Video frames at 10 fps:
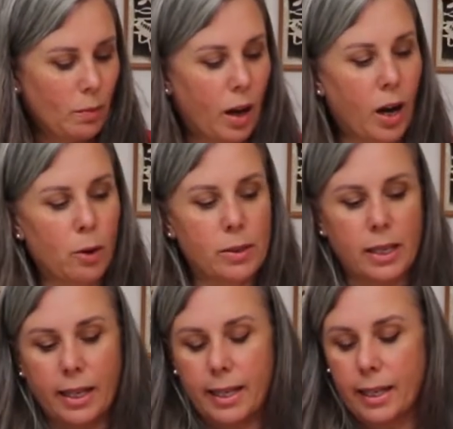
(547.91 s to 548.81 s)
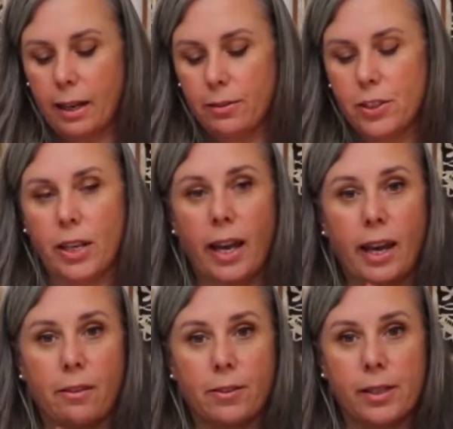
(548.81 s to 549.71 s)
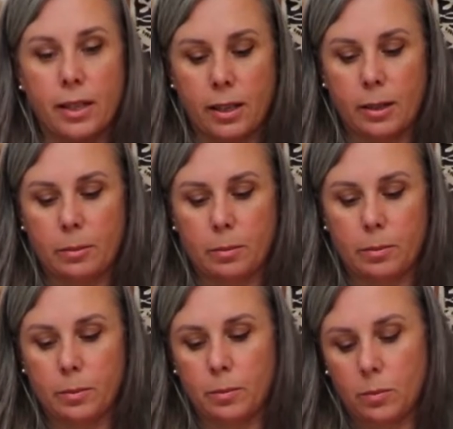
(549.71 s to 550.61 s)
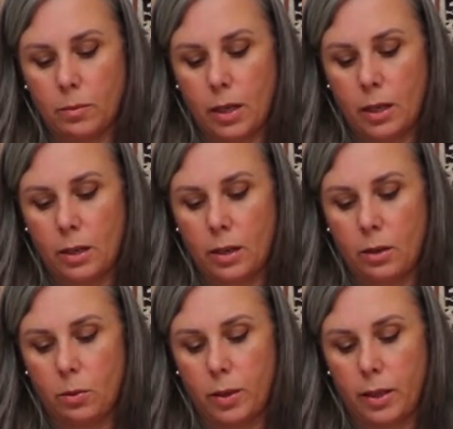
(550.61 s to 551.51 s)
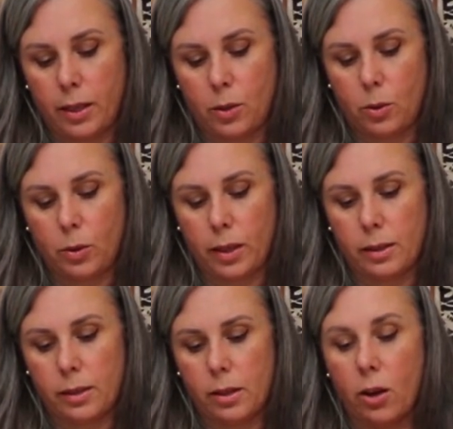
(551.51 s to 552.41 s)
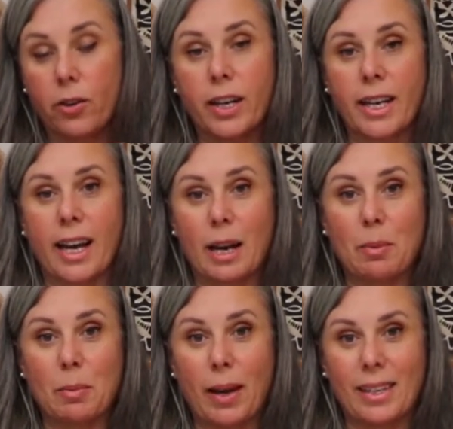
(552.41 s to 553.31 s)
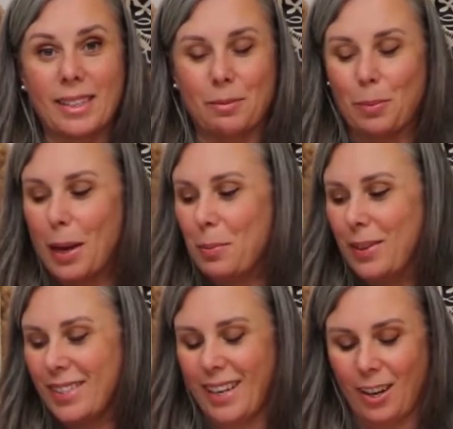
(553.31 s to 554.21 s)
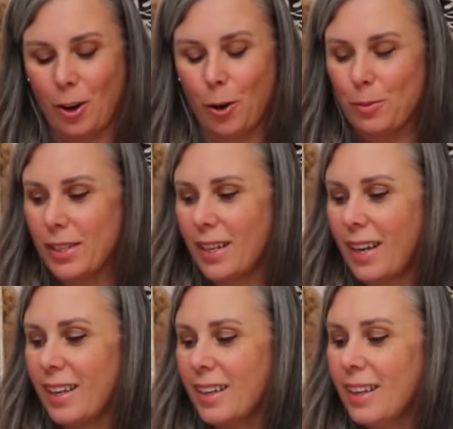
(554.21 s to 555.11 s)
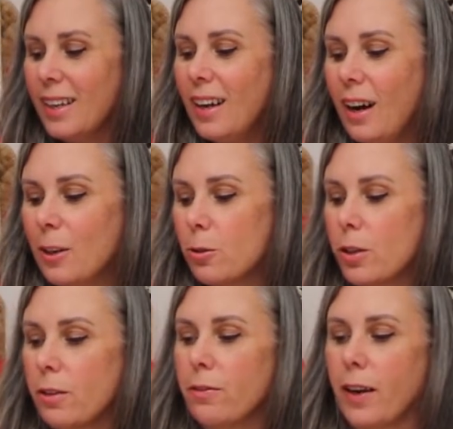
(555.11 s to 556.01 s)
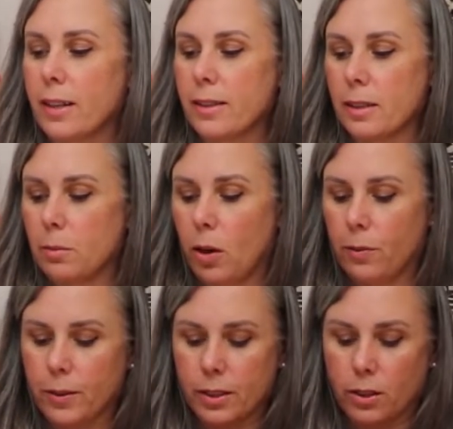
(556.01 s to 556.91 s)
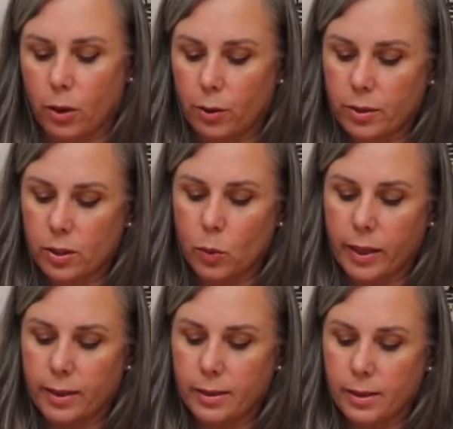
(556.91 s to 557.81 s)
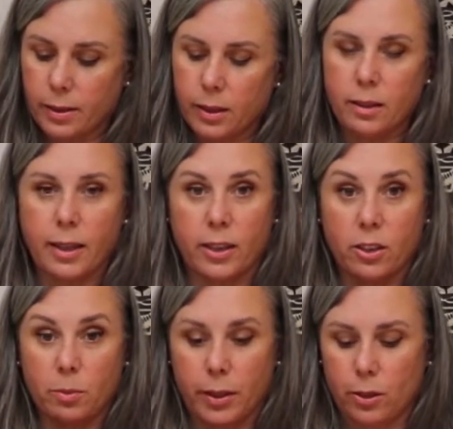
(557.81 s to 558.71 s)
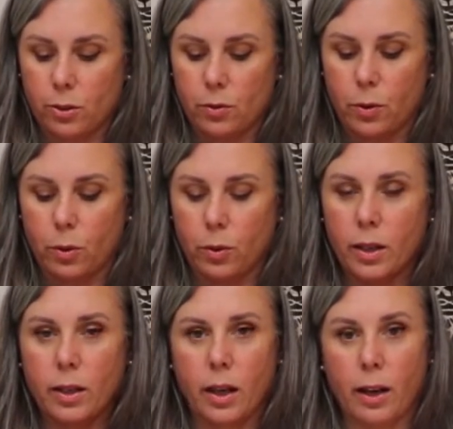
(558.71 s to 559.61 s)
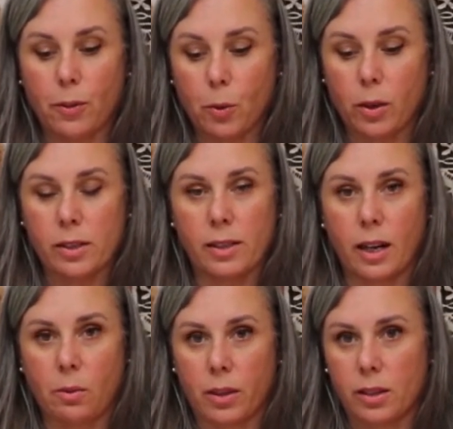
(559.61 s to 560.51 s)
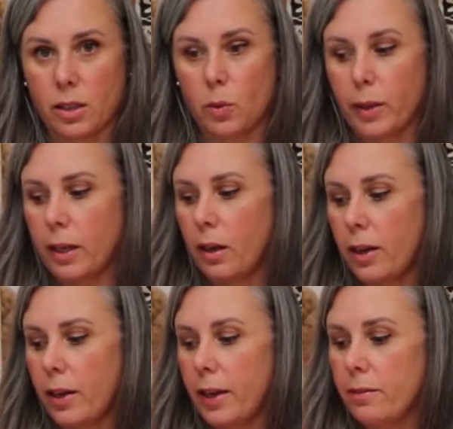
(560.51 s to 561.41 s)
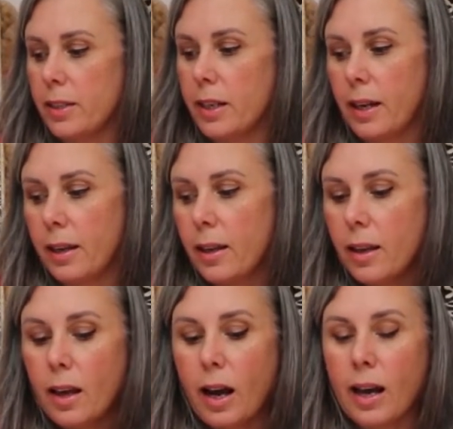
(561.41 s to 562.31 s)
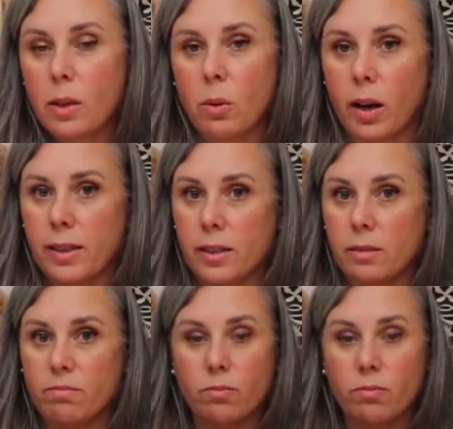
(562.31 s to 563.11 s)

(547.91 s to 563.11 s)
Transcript: I was lucky enough to have some, what do they call these, origami papers at home today. I also found some office note squares. They could be useful if you want to start with a square like I have today. Otherwise,